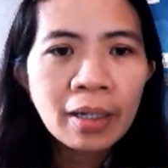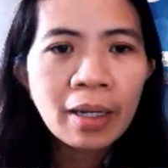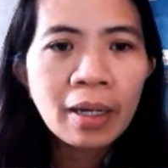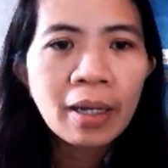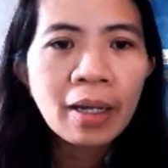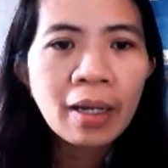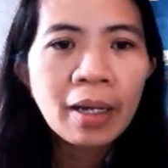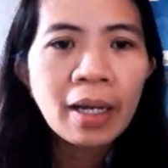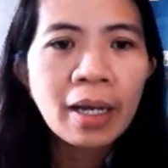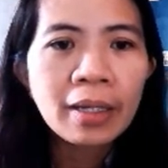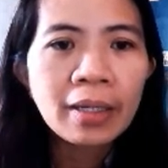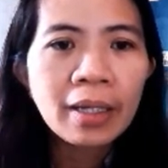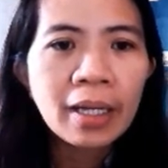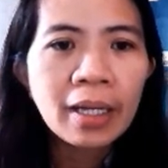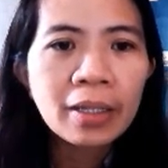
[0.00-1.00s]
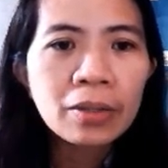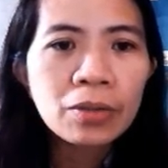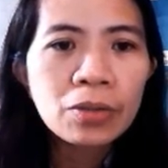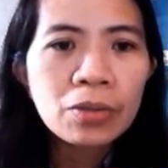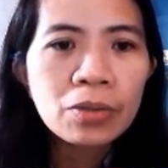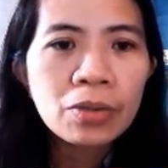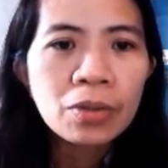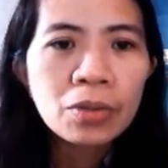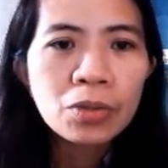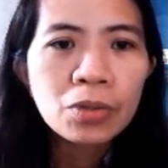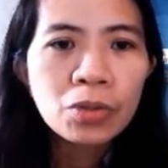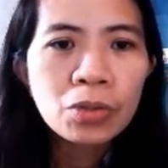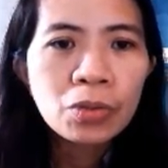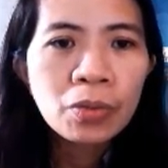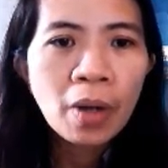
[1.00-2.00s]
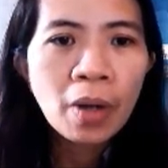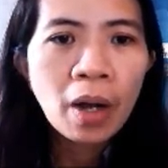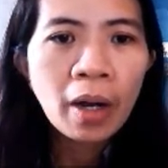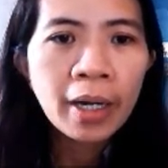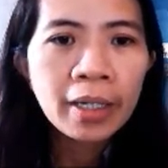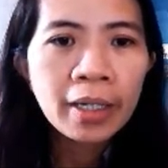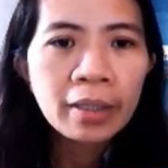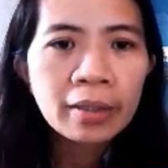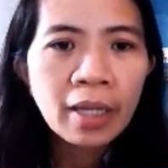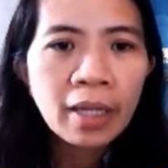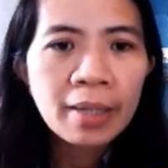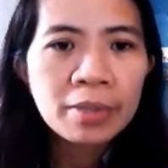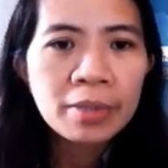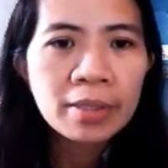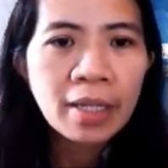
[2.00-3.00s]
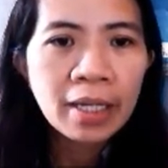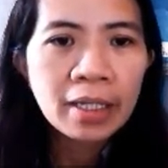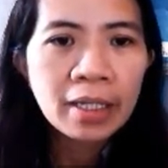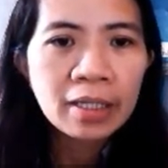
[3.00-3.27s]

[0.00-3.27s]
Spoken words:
and then 2r times negative